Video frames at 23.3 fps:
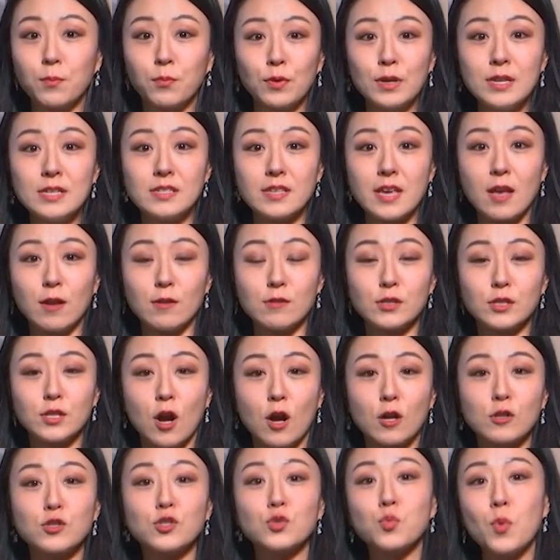presale
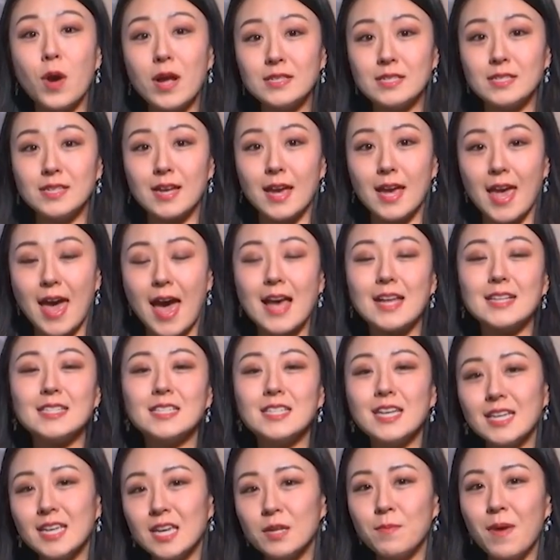starts Wednesday at
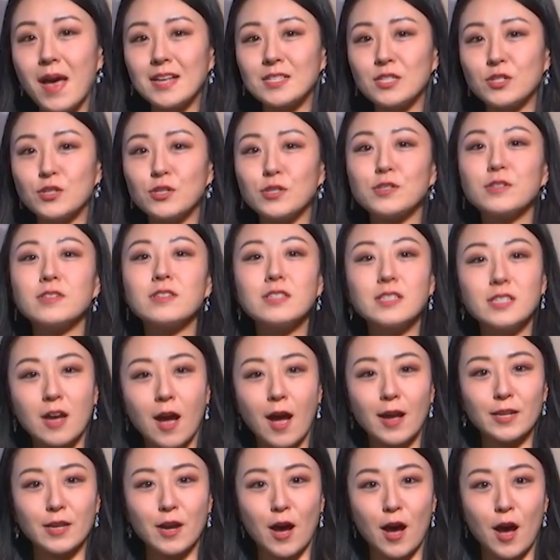
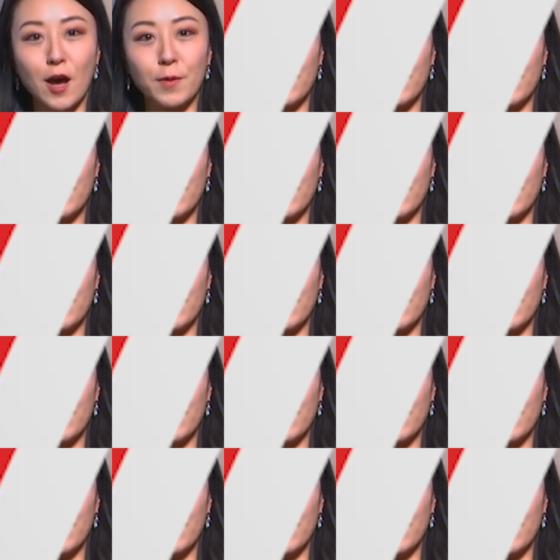Ticketmaster.com.